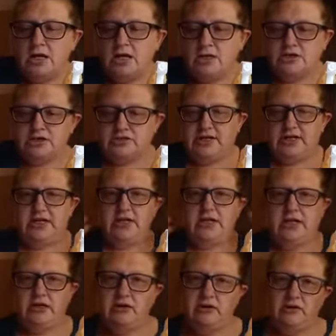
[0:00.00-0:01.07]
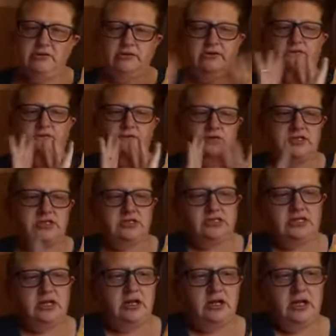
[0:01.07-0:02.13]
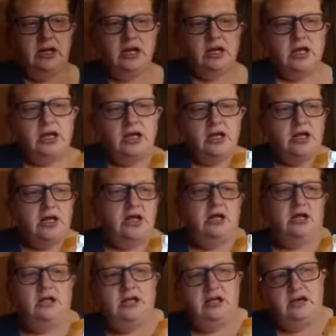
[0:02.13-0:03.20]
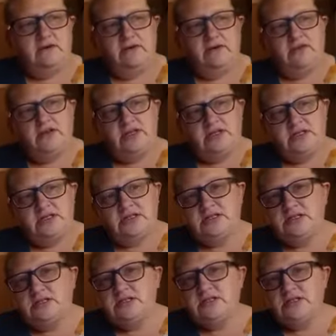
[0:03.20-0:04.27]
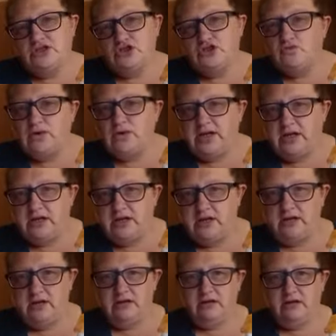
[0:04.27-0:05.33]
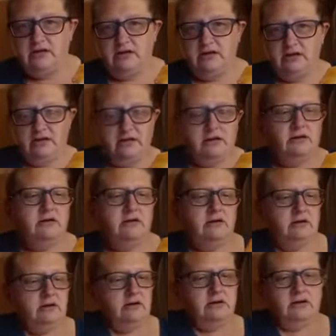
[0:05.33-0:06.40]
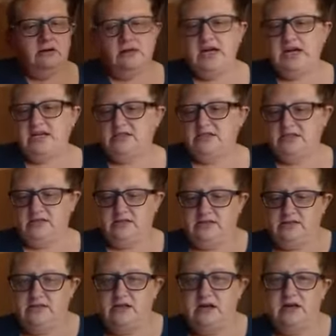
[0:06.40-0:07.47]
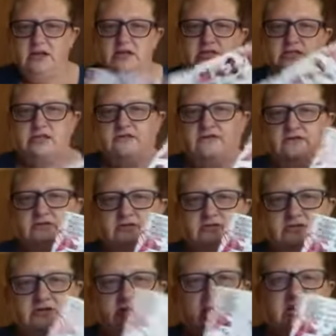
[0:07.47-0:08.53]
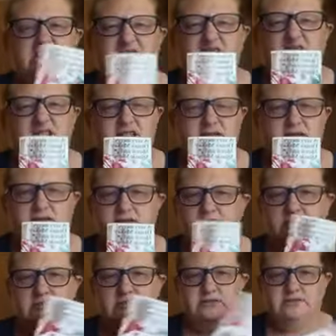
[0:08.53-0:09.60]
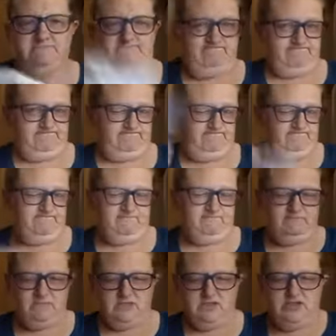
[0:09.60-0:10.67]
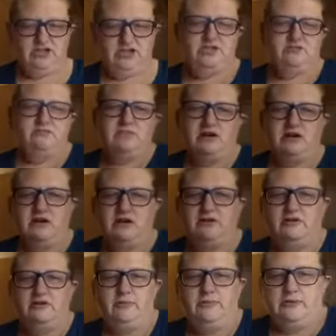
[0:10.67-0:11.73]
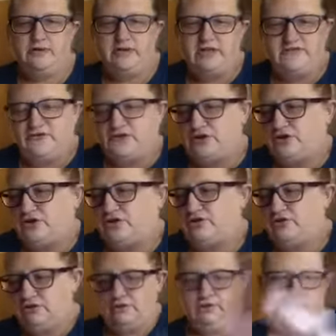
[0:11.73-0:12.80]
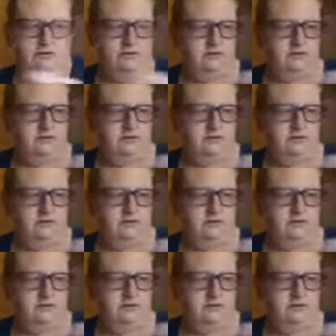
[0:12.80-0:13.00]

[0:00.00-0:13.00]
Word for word: so I can get all the invoices in and get everything situated. Yes, stocking stuffers. Good idea. Smarticle points for you.